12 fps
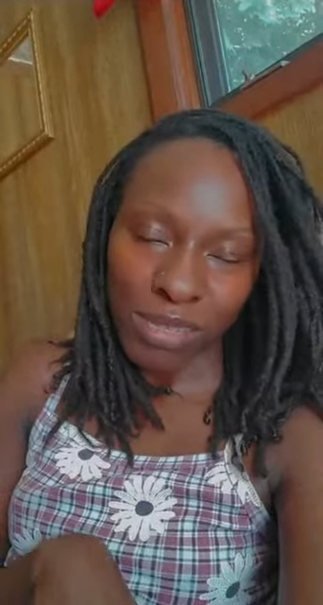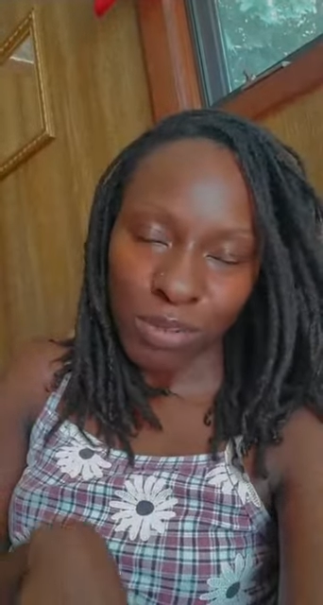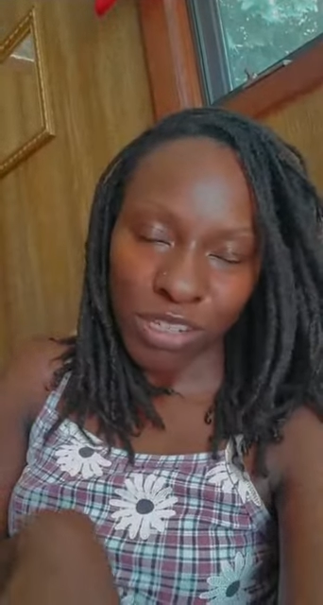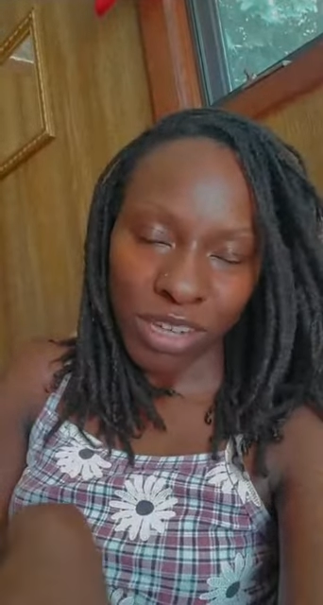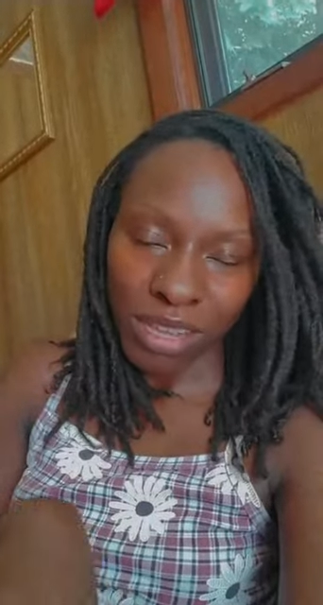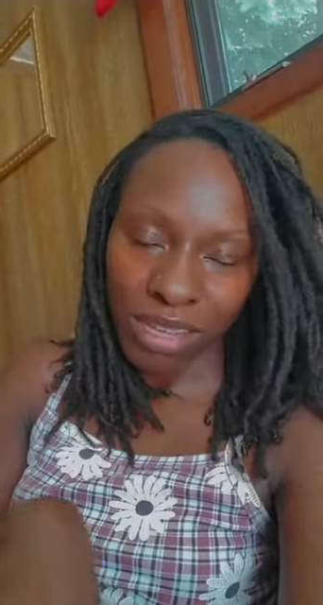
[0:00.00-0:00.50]

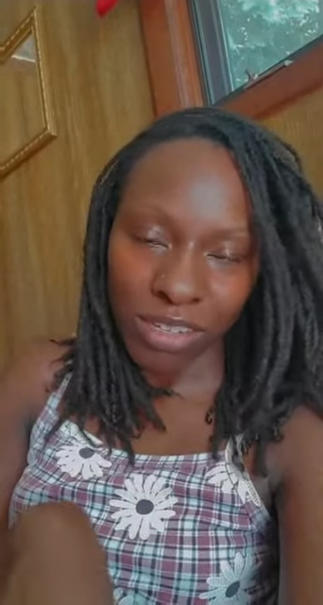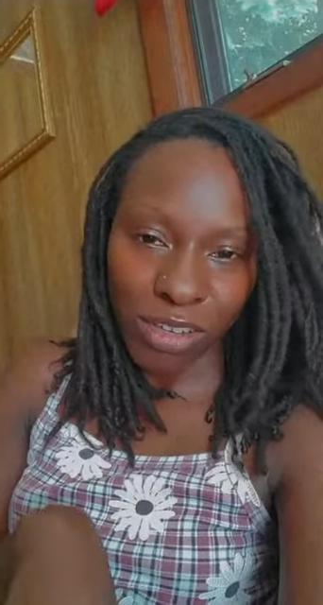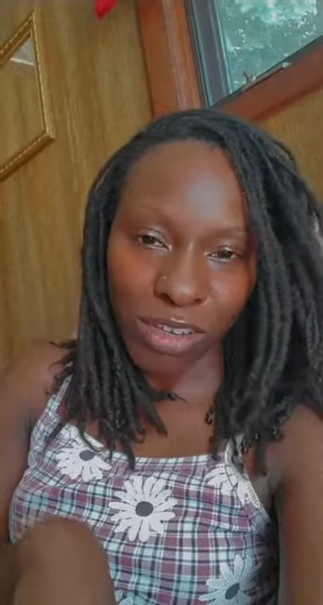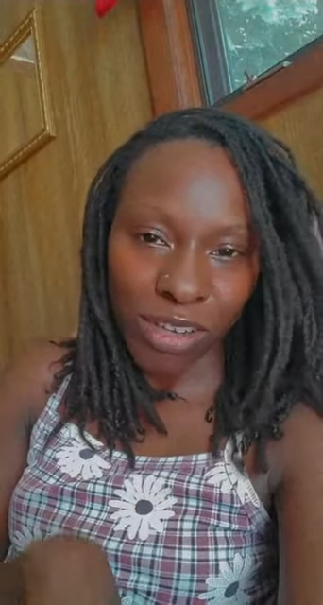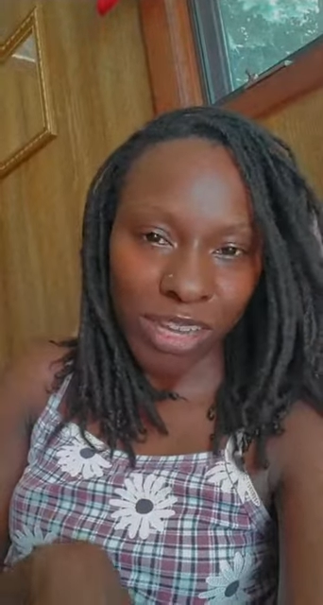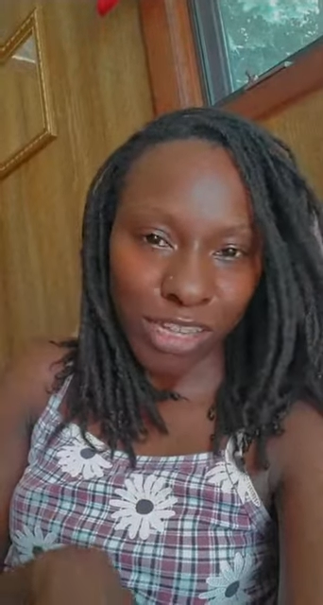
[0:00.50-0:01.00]
which I like to
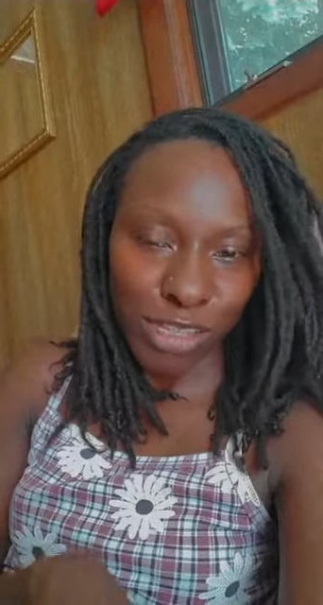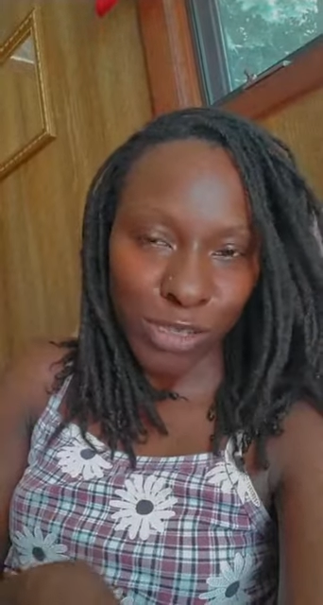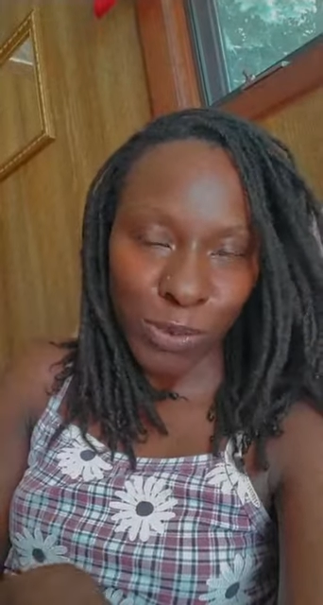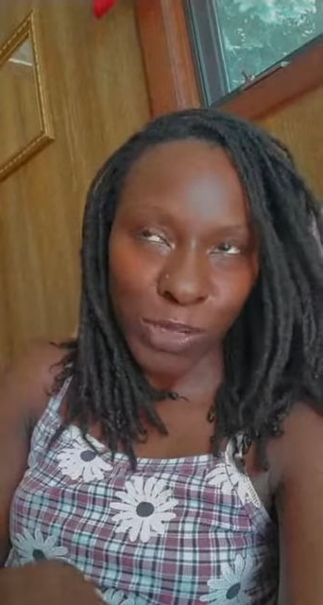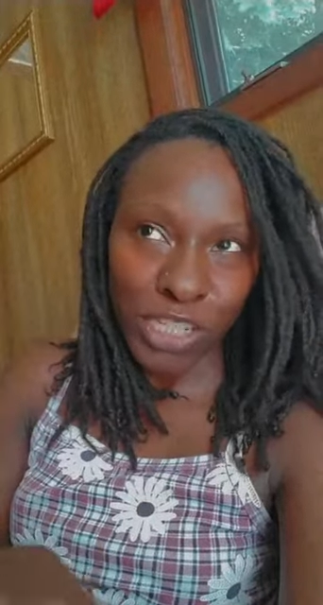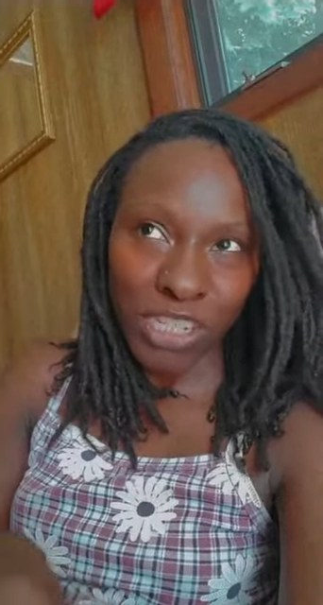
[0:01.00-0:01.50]
call cleanse
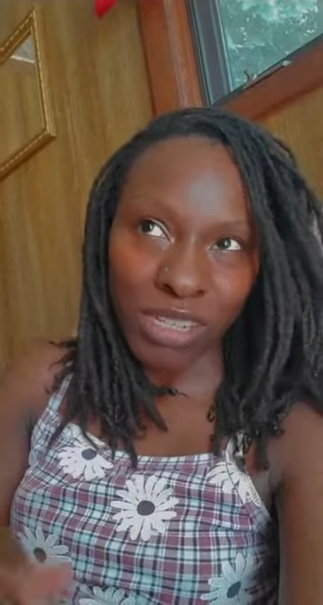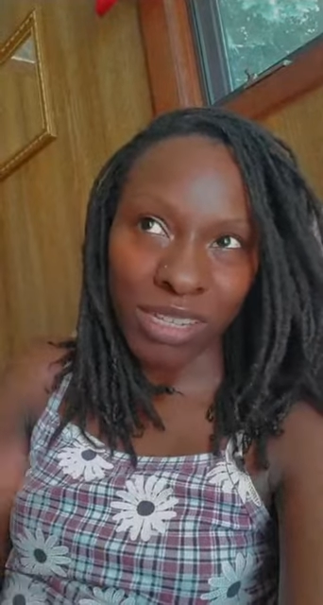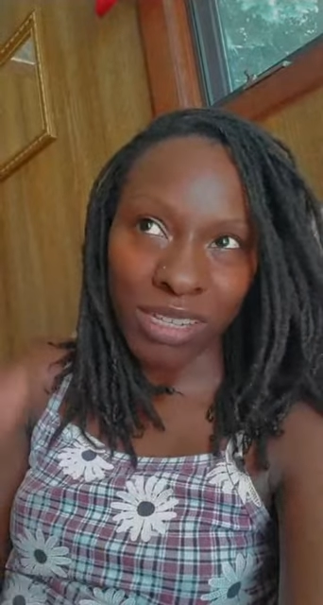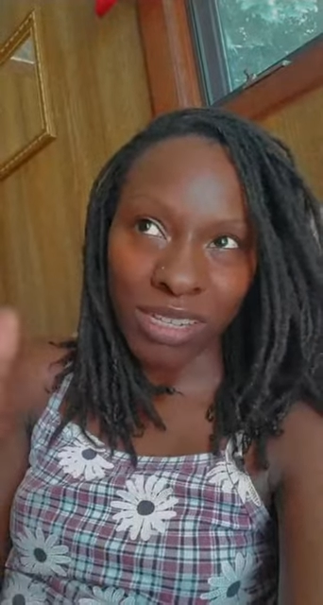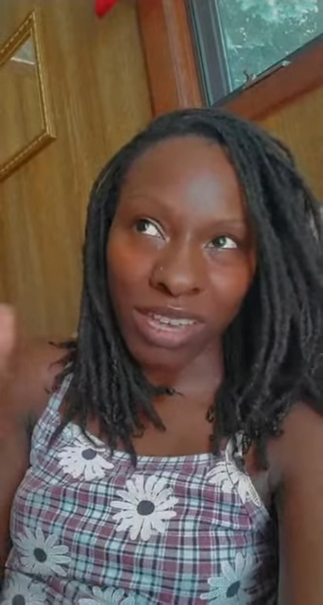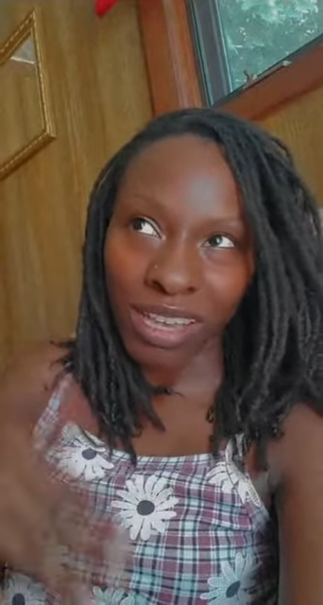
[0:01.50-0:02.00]
tuition
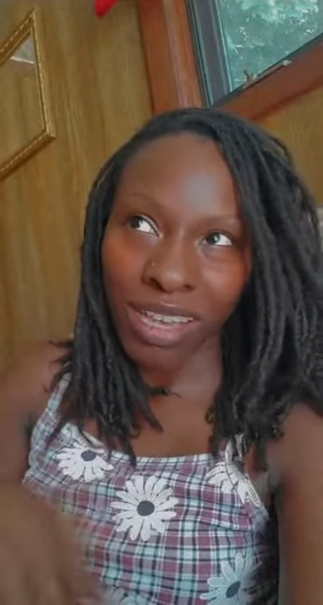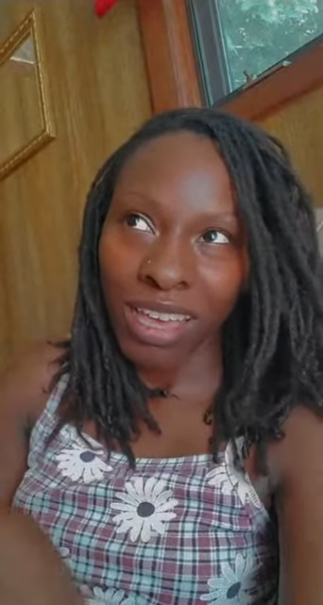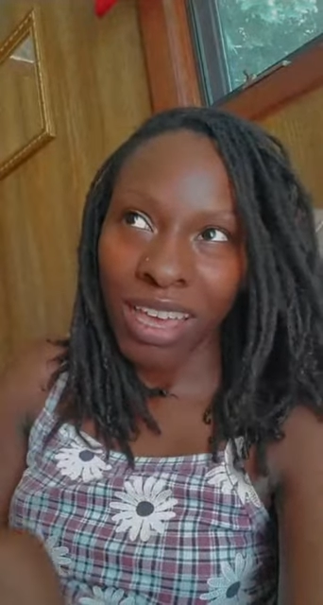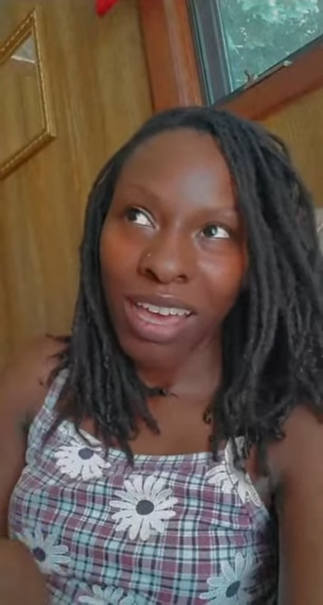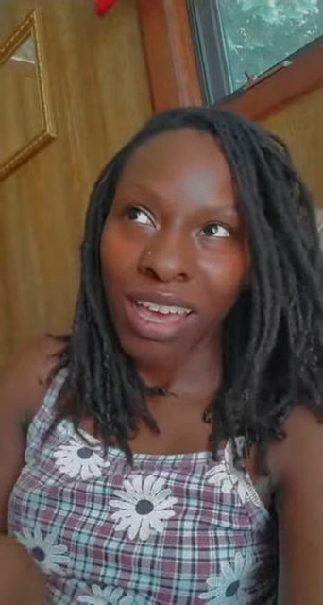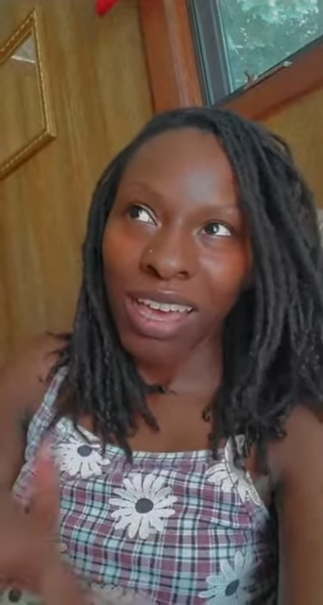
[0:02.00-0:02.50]
because I,
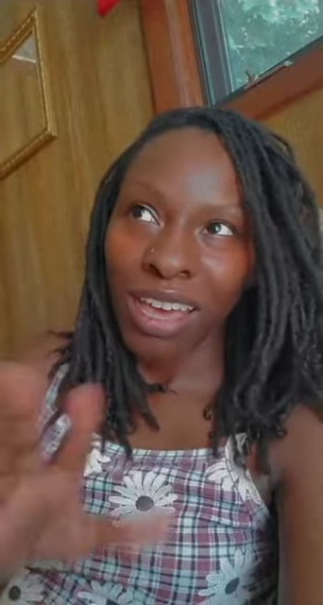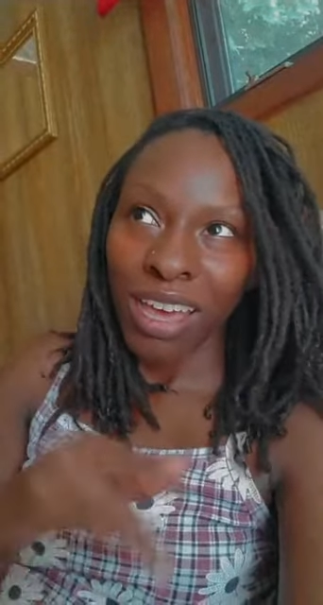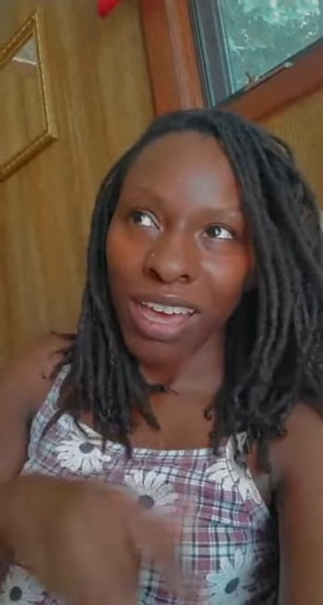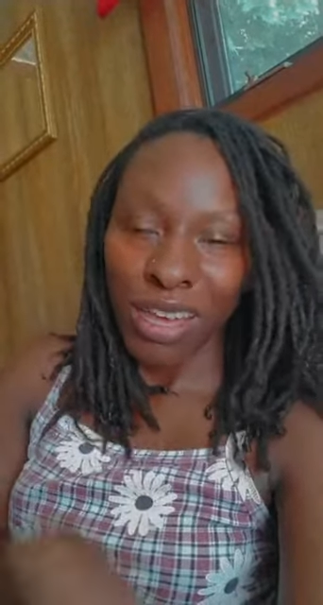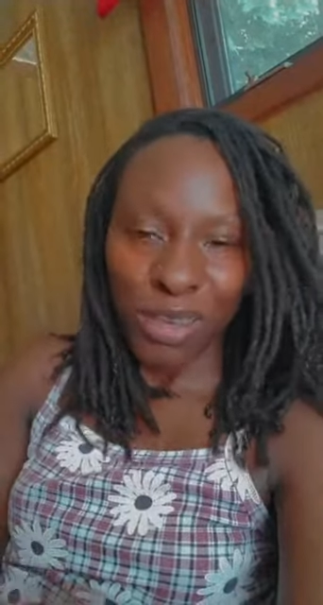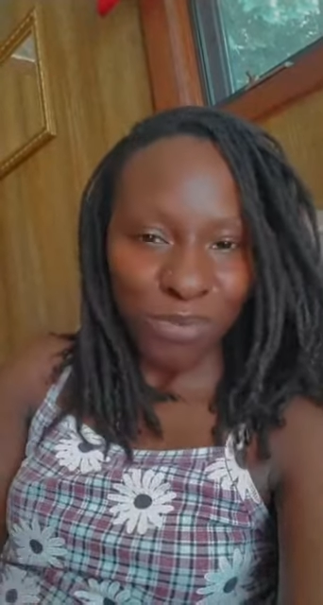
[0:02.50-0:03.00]

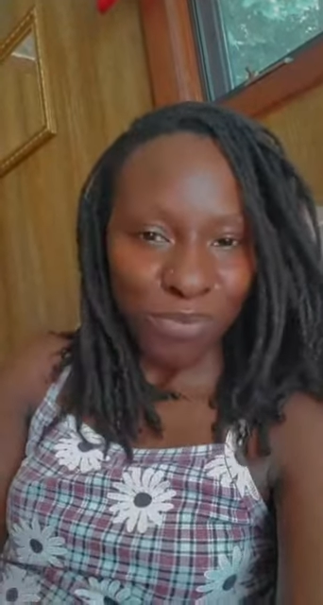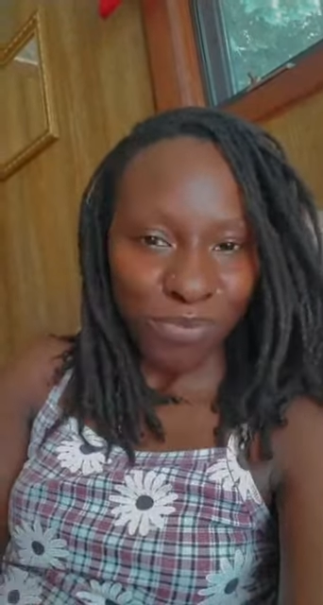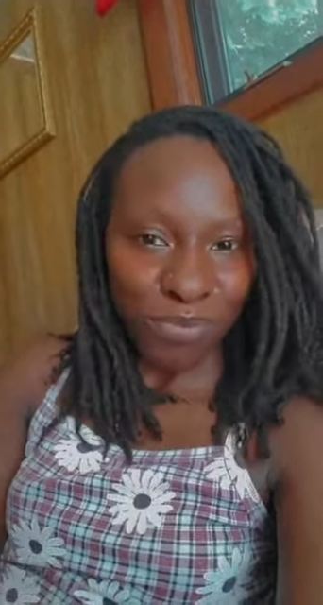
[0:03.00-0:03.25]
um,